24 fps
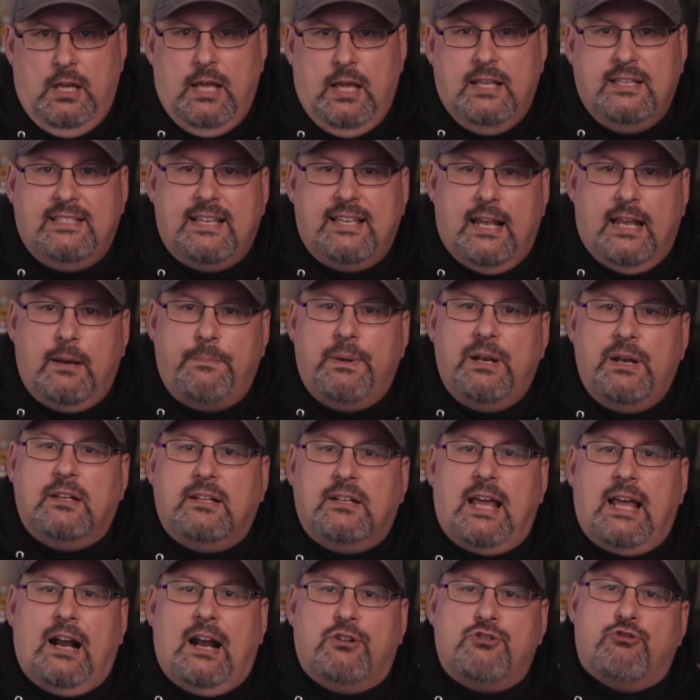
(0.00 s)
Set up an
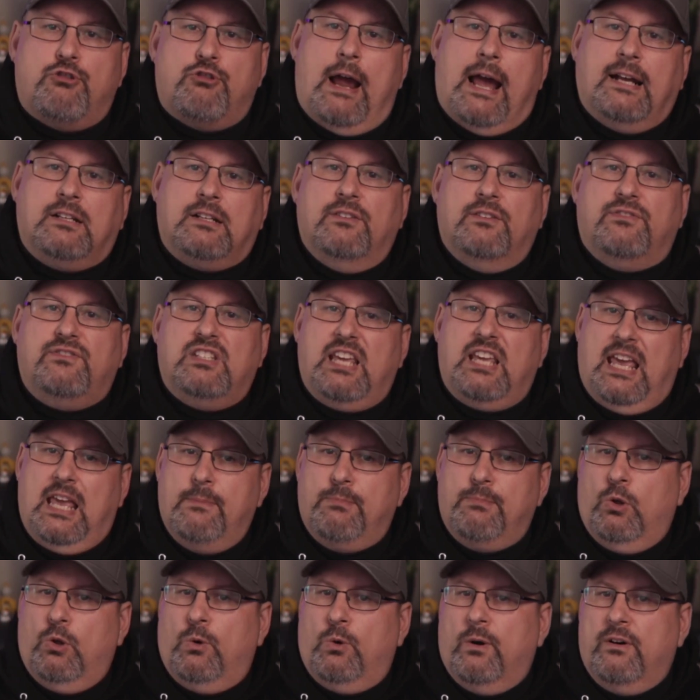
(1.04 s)
attractive
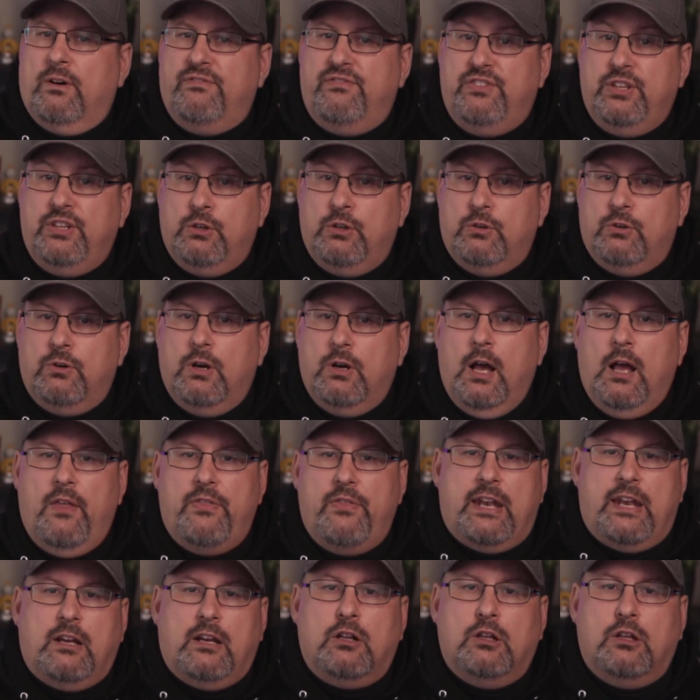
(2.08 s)
table or view
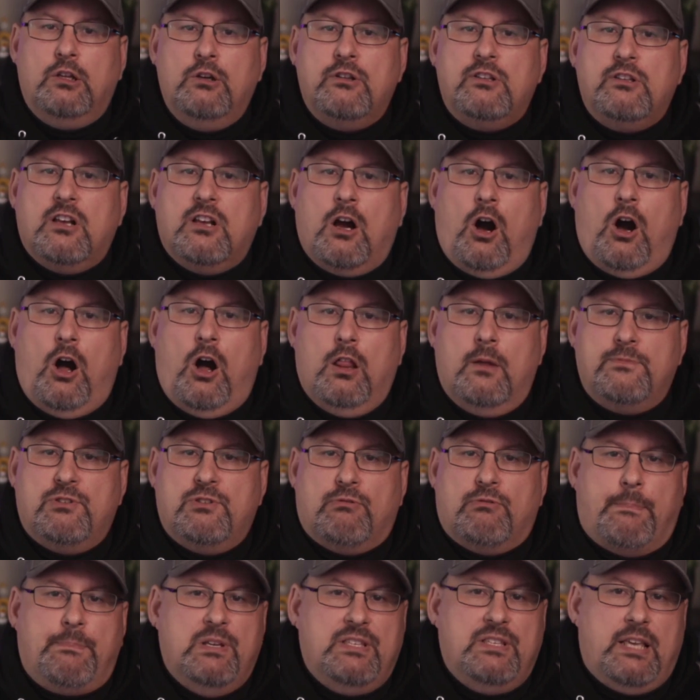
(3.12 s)
that includes columns
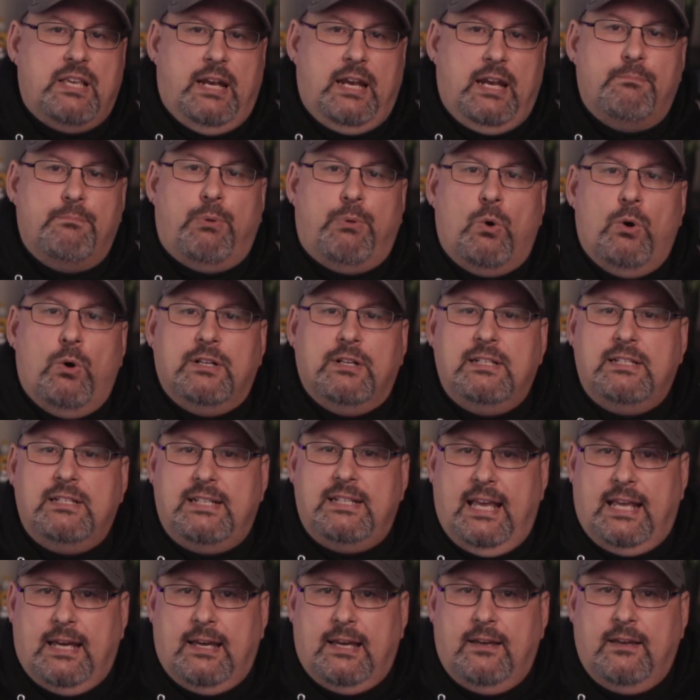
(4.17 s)
representing important
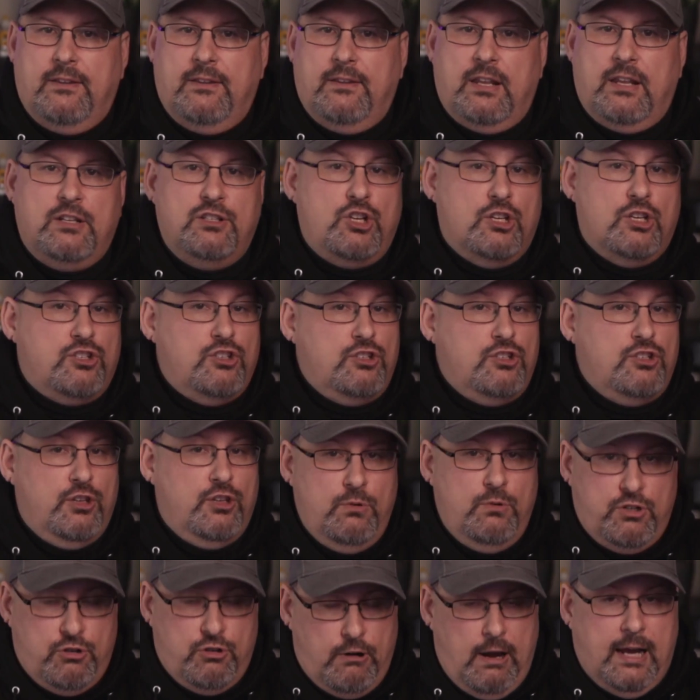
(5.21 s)
data that is just
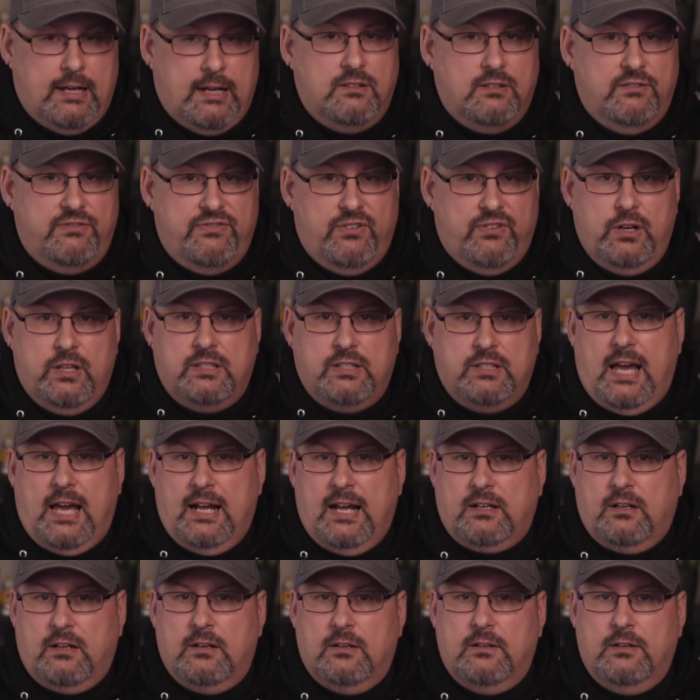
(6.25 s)
too attractive for an
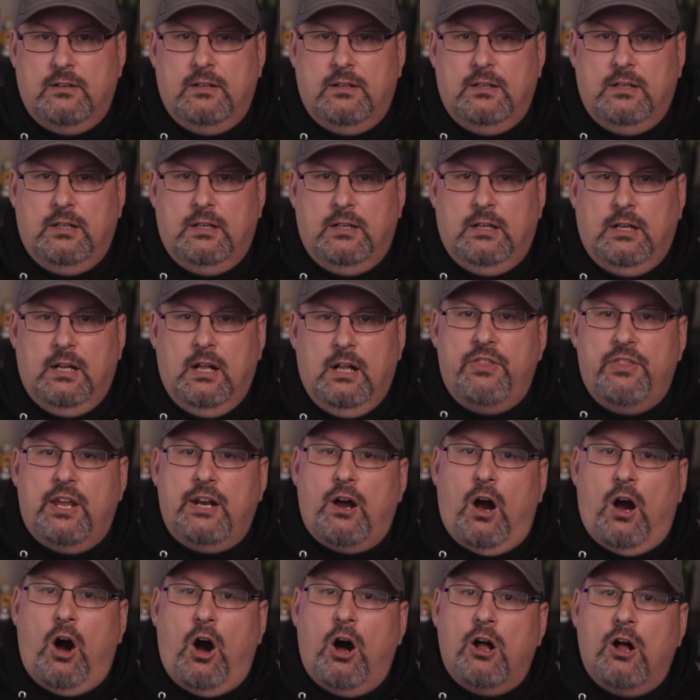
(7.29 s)
attacker.
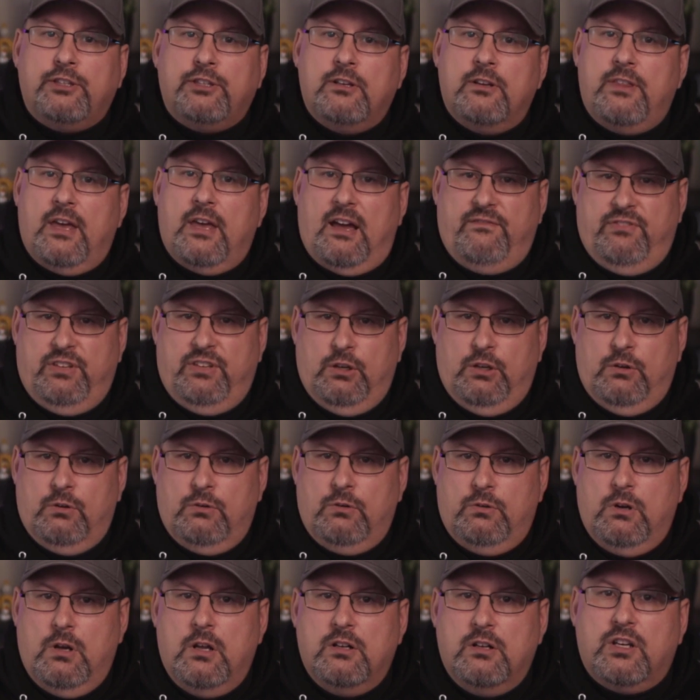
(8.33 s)
Then alter that
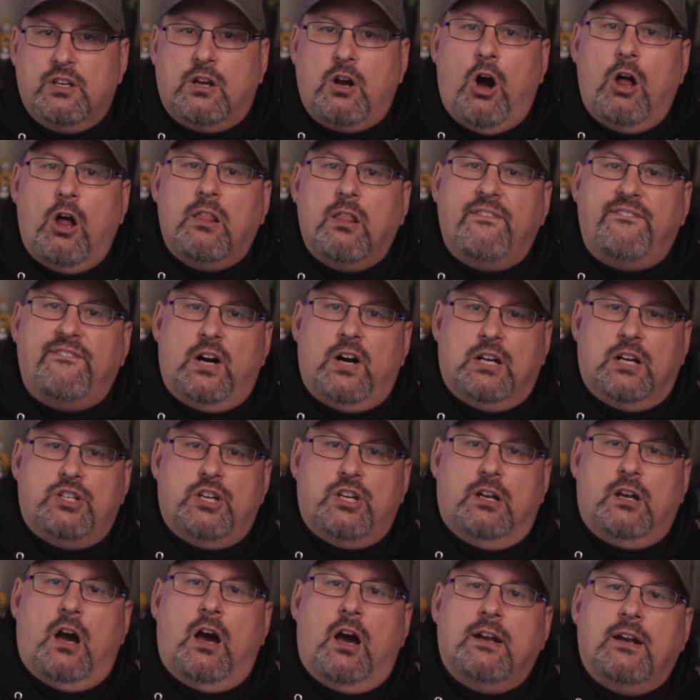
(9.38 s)
view to call a
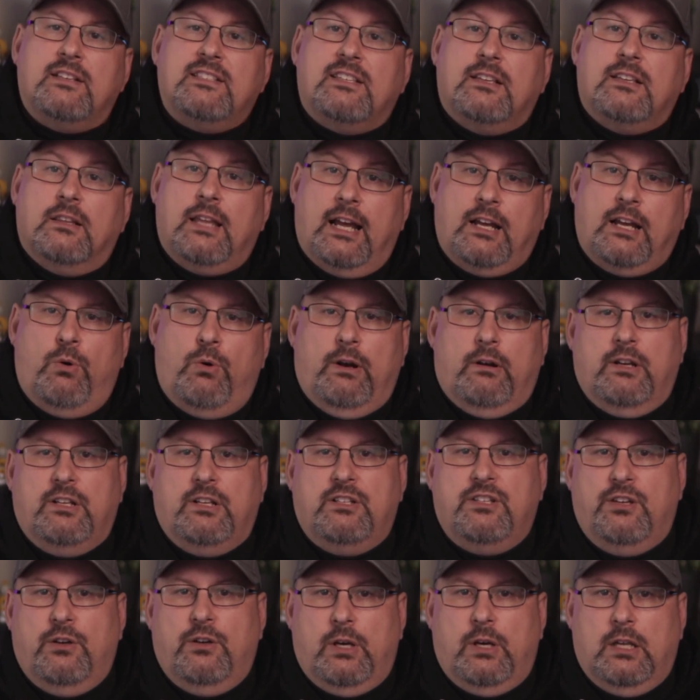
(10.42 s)
function on a select query
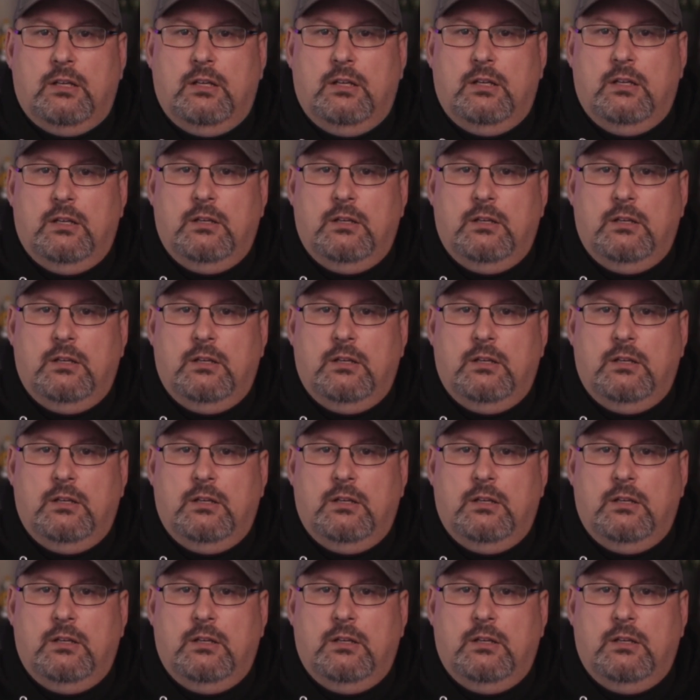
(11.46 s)
to it.